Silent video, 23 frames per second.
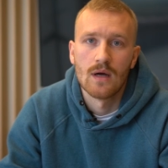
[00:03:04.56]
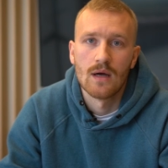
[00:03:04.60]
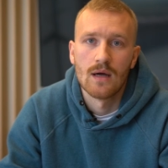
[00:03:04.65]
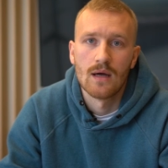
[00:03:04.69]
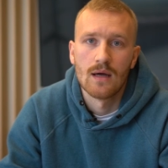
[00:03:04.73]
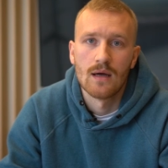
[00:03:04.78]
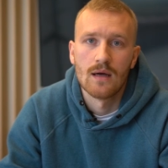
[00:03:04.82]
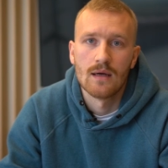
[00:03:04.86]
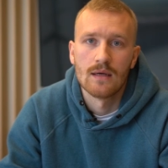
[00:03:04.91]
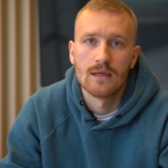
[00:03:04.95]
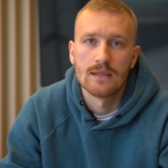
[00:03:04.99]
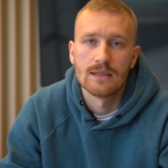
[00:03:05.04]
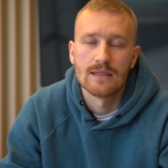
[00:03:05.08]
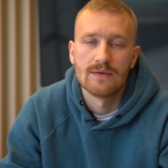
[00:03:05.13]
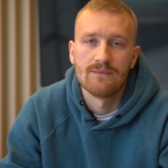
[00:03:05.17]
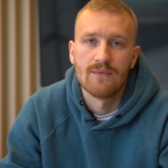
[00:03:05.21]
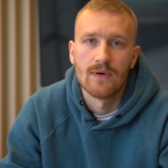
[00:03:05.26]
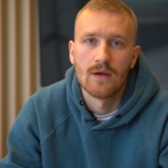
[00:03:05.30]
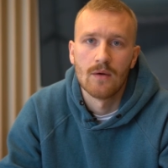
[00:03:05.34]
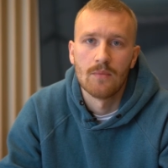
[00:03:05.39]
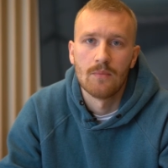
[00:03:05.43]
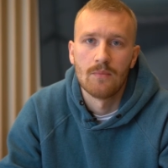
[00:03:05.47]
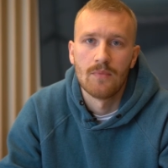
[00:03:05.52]
uh,
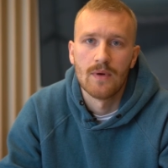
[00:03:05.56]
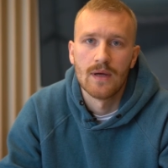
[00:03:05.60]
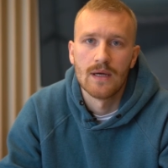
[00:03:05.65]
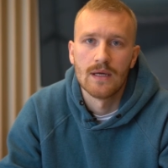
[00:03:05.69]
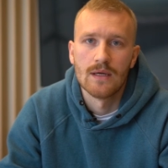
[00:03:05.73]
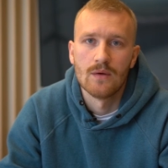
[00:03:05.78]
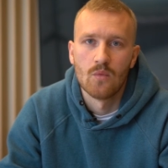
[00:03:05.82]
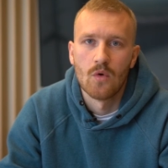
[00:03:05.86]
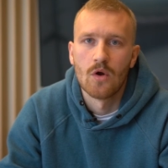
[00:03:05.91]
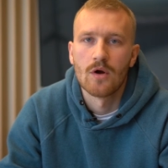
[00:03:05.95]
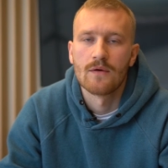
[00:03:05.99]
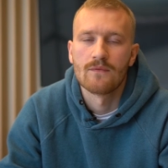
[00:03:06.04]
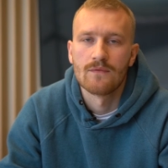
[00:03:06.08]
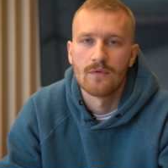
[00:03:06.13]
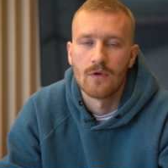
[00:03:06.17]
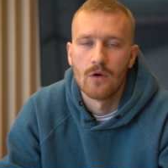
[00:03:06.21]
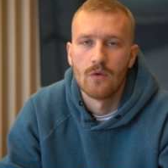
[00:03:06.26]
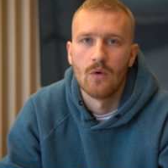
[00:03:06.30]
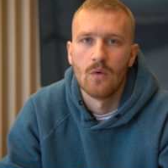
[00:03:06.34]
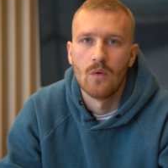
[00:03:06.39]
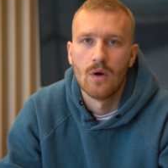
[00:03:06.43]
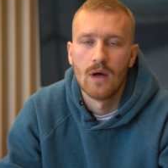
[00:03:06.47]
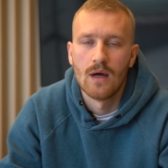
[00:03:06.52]
develop a
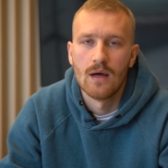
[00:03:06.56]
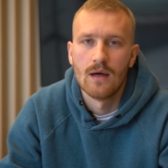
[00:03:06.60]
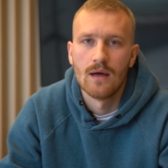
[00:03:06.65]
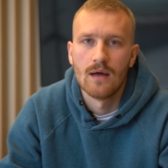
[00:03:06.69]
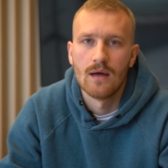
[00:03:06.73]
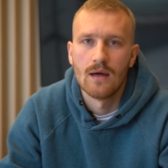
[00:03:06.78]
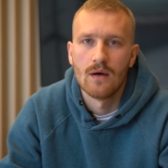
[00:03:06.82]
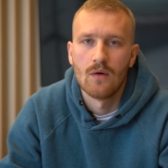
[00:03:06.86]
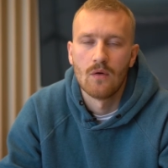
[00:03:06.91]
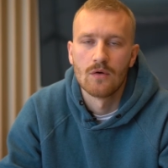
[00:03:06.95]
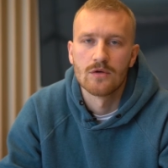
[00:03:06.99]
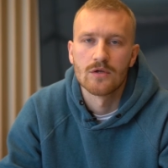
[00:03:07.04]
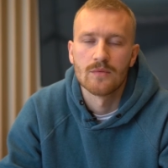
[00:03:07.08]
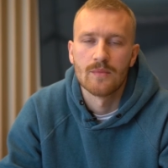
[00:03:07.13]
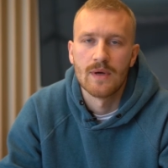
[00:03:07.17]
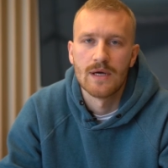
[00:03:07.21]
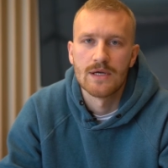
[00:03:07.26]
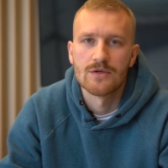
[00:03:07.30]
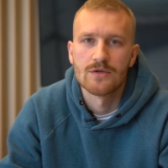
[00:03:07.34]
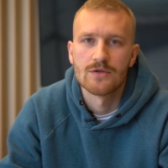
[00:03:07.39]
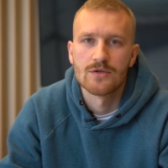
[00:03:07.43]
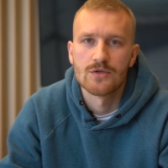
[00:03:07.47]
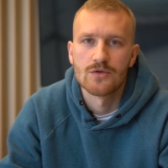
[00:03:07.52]
workflow uh,
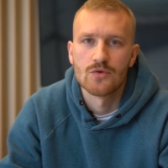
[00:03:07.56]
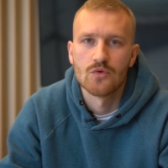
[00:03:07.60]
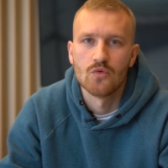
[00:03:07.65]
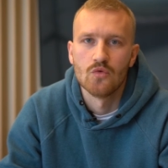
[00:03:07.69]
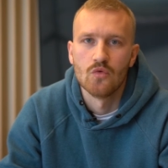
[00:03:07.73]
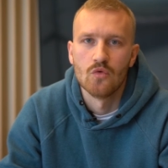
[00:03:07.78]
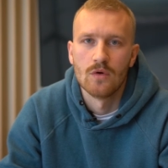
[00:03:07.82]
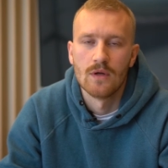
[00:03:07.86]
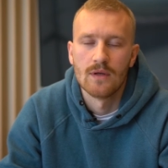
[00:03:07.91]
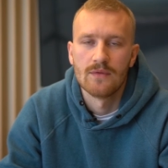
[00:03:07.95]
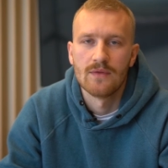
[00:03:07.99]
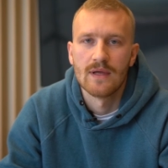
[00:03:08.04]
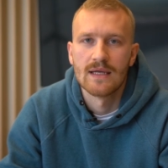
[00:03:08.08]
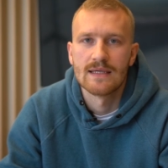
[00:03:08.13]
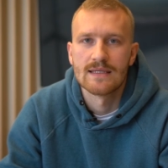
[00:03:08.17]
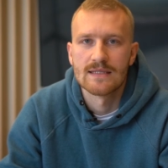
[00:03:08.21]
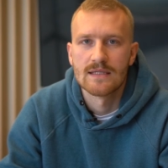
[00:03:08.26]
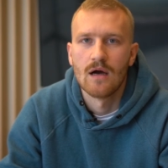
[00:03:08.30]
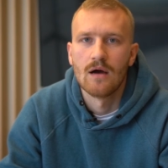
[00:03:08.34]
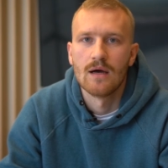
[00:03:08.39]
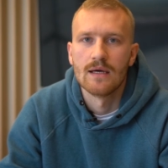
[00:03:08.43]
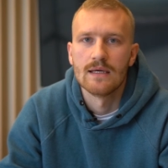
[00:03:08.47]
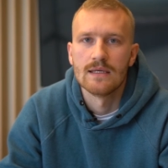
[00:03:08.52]
automation tool that
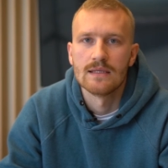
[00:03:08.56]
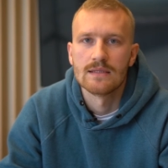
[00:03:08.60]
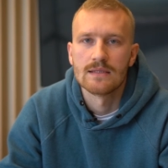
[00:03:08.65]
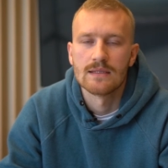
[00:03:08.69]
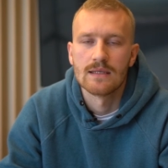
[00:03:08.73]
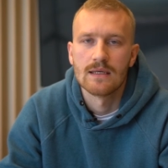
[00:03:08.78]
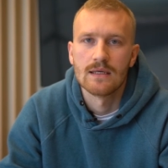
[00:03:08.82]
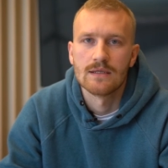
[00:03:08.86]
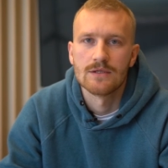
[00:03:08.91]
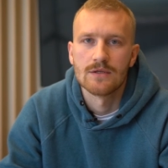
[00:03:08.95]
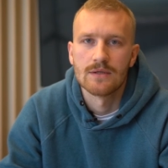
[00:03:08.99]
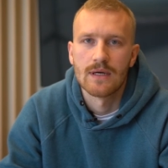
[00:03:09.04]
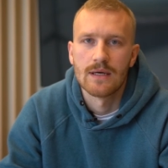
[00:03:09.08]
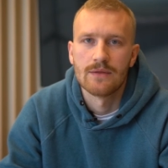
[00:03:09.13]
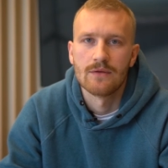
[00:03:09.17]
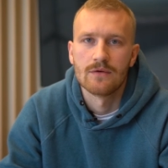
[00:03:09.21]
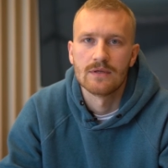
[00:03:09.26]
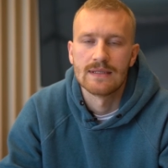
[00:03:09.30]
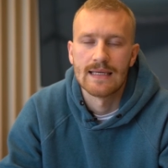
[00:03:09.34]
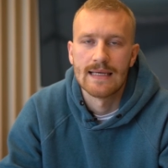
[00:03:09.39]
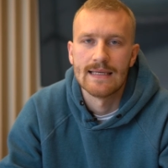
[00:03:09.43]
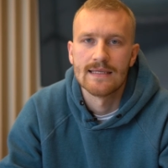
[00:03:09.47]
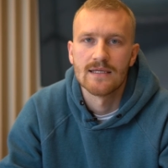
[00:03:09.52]
ties uh,
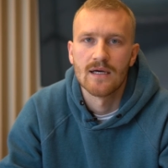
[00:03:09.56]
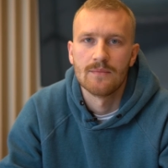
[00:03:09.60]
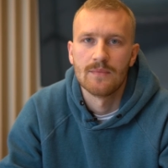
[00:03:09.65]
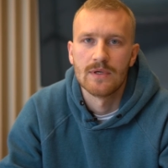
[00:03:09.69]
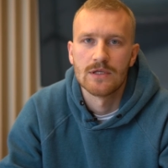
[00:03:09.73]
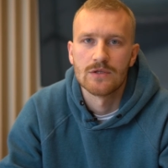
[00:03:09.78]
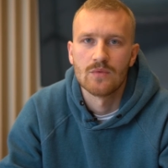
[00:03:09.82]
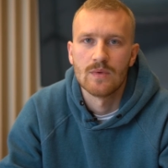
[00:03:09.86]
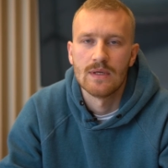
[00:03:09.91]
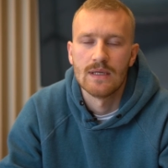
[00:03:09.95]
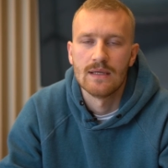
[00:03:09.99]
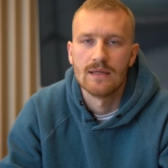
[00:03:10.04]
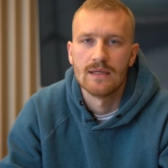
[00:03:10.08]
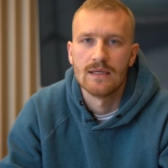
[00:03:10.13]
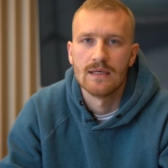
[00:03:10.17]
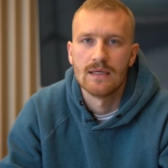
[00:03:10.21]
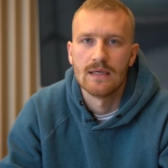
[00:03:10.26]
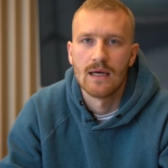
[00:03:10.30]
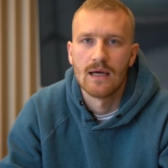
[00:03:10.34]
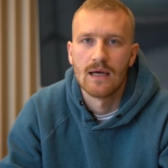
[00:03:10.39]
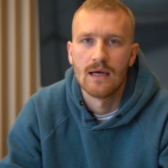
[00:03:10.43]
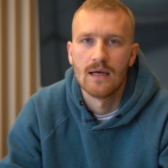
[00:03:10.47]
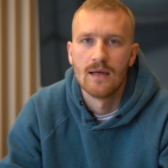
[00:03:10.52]
together data between
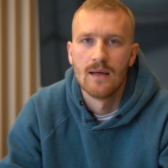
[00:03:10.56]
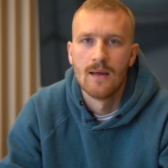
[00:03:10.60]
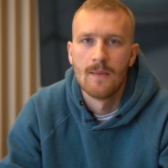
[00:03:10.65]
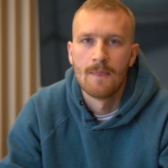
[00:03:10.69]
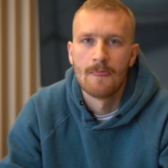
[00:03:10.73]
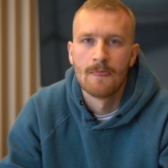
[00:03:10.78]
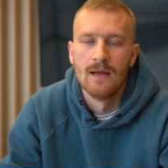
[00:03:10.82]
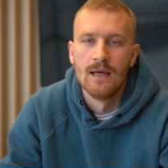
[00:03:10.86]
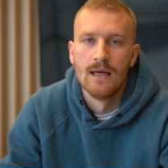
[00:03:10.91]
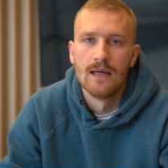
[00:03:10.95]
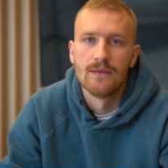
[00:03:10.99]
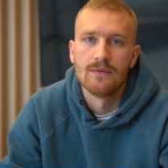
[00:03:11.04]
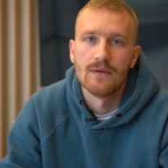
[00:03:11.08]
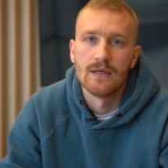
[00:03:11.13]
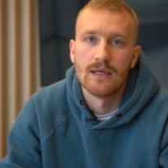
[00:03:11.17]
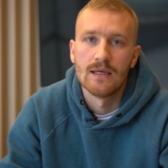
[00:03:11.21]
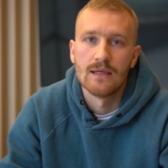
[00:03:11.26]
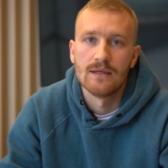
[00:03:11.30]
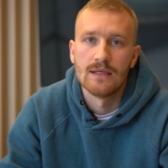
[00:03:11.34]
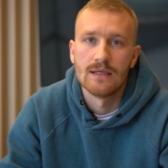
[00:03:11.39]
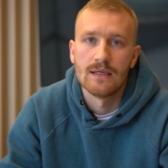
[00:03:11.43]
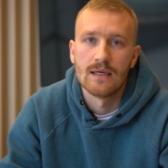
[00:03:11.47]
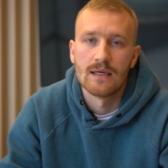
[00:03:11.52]
the, uh,
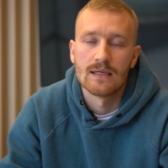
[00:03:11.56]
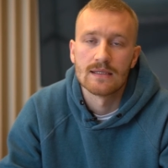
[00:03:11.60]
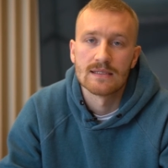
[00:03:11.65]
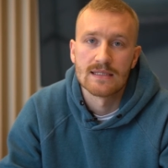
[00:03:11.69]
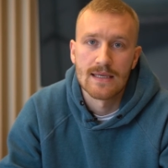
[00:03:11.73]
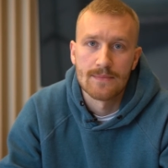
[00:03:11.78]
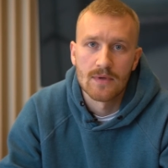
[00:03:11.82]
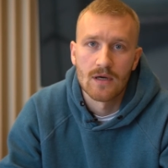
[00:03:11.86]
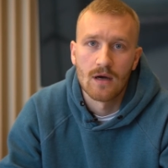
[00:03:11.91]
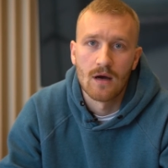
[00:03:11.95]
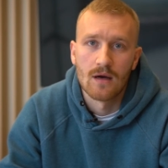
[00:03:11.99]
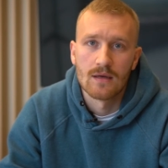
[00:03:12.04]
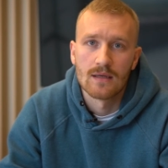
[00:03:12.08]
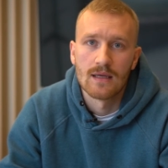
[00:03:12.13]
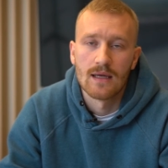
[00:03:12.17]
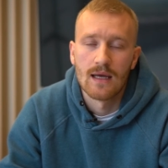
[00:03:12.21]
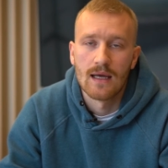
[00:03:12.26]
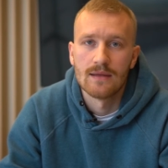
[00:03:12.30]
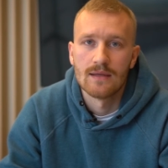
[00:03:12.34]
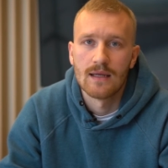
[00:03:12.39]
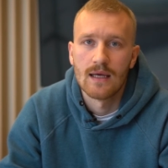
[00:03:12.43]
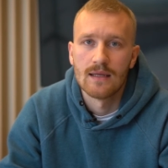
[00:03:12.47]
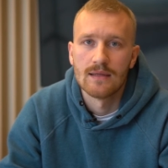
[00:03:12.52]
the, the uh, SIM card
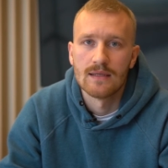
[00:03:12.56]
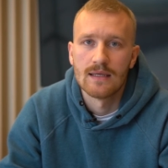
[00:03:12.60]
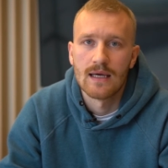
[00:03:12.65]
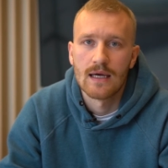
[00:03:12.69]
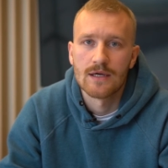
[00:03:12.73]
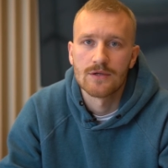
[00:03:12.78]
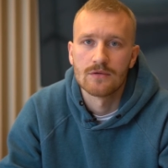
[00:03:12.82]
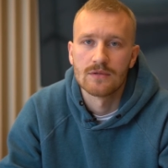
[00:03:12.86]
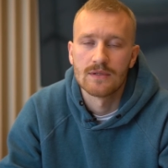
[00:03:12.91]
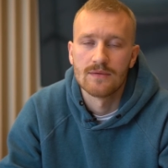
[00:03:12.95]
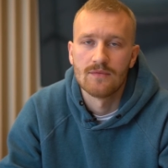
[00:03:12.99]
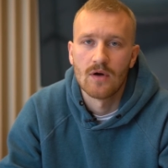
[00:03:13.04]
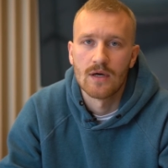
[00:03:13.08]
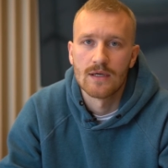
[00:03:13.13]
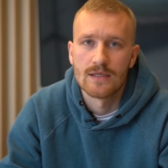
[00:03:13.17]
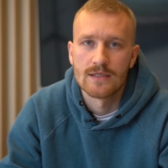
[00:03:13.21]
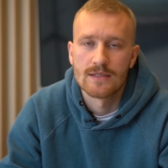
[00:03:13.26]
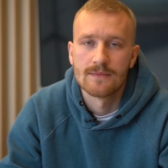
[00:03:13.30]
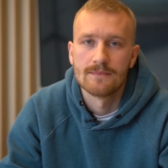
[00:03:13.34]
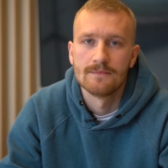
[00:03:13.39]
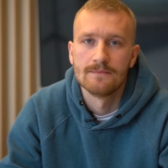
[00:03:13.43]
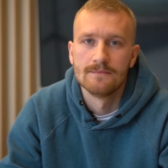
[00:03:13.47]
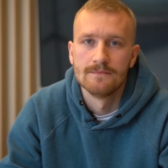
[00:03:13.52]
and, and the actual
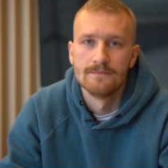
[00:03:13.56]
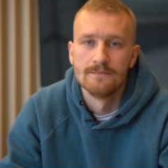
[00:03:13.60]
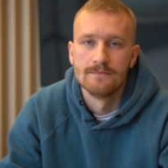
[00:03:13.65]
device.